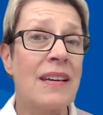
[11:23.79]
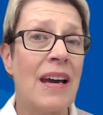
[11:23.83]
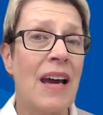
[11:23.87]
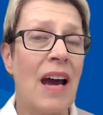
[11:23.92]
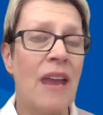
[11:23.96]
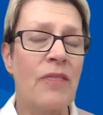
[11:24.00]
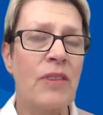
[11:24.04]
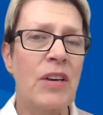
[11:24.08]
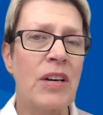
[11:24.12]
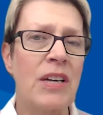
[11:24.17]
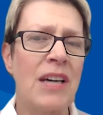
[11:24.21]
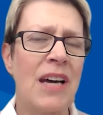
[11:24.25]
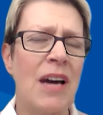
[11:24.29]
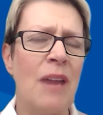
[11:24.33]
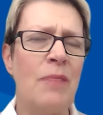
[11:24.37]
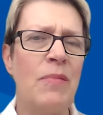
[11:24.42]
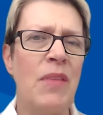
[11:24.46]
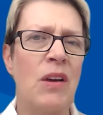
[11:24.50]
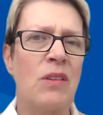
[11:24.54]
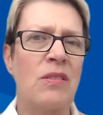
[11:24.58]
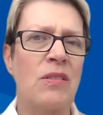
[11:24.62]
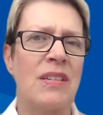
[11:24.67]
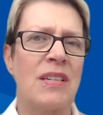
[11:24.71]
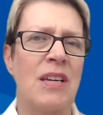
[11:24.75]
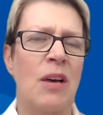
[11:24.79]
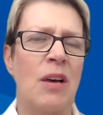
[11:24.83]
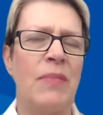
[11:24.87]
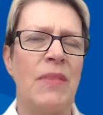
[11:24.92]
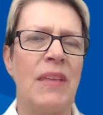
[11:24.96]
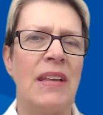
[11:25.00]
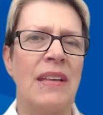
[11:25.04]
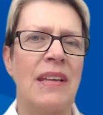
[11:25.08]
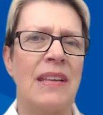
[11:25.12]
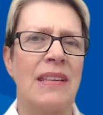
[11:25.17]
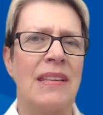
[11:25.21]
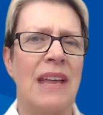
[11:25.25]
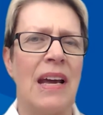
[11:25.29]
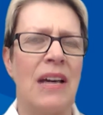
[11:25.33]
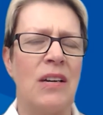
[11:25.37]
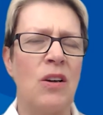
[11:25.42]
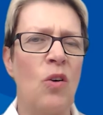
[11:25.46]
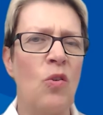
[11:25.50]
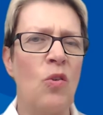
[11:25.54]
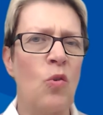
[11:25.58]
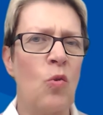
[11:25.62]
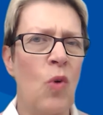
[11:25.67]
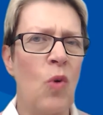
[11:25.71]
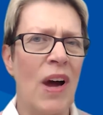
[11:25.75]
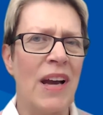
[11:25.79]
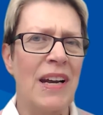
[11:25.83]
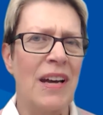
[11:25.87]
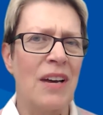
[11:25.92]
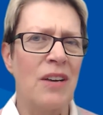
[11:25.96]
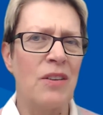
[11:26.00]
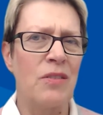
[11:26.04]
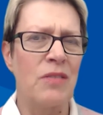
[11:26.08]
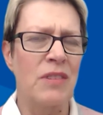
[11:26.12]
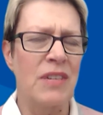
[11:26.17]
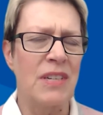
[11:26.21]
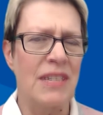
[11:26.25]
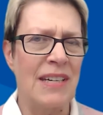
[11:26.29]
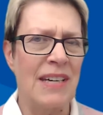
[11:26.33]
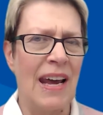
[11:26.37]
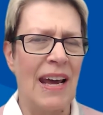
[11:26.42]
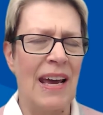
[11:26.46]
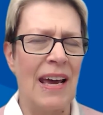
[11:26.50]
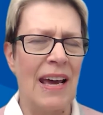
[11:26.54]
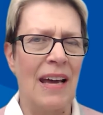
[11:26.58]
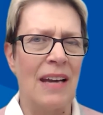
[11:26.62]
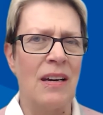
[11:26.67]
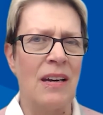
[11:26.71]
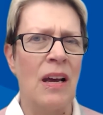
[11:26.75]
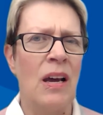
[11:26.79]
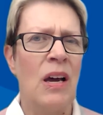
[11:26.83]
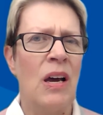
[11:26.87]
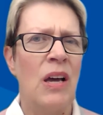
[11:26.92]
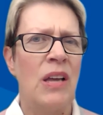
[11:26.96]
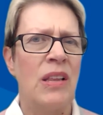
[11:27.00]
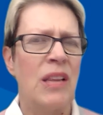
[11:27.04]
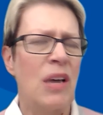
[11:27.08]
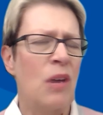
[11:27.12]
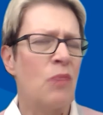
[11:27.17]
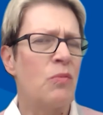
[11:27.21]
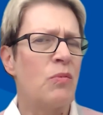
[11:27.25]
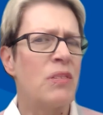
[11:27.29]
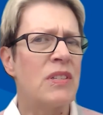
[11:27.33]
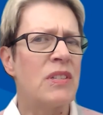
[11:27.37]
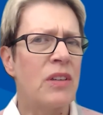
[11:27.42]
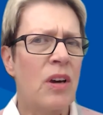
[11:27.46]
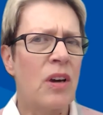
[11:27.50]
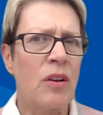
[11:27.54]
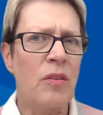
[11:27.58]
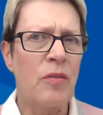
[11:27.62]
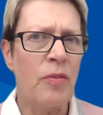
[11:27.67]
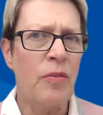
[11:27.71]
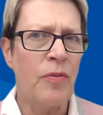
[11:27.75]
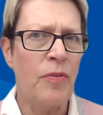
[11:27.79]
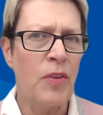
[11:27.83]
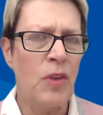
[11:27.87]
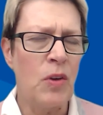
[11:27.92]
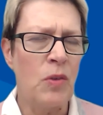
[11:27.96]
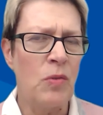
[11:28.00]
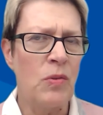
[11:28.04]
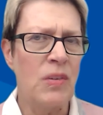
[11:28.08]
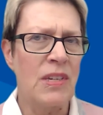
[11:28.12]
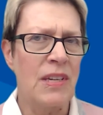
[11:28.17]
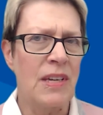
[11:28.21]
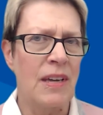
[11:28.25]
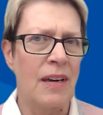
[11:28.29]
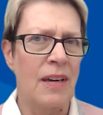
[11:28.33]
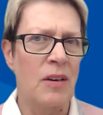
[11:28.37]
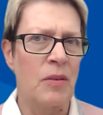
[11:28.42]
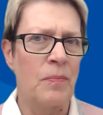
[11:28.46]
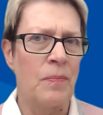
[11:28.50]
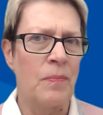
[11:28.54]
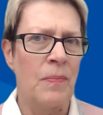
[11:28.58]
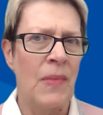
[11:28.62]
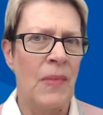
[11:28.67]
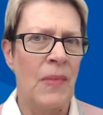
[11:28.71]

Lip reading: every time there's something that they don't quite understand that was confusing.